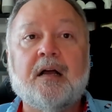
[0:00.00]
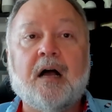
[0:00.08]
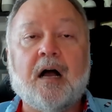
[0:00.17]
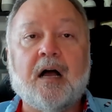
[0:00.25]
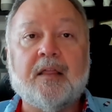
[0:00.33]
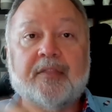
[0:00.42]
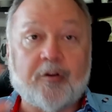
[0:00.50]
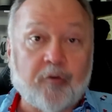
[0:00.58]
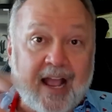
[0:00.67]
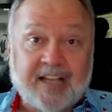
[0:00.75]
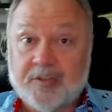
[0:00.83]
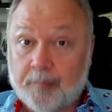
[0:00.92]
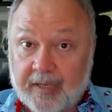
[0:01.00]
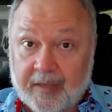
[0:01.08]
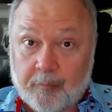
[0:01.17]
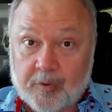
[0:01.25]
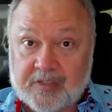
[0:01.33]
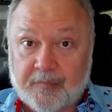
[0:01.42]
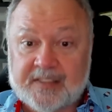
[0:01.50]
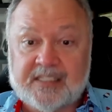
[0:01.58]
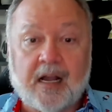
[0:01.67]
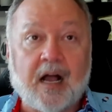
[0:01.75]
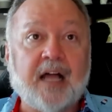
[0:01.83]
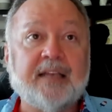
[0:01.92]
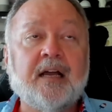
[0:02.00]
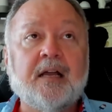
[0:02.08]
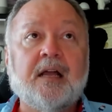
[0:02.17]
Uh, the crashed blimp was a facade.